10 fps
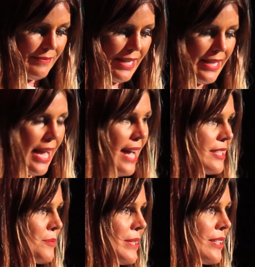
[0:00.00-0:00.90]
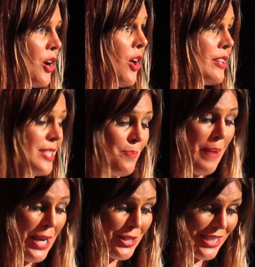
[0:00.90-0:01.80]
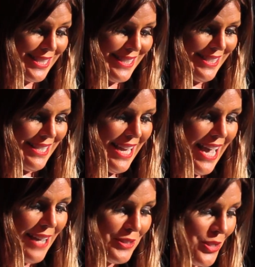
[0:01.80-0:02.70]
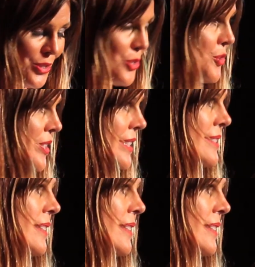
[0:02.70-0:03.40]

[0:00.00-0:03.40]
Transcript: and asked me to call his parents after surgery to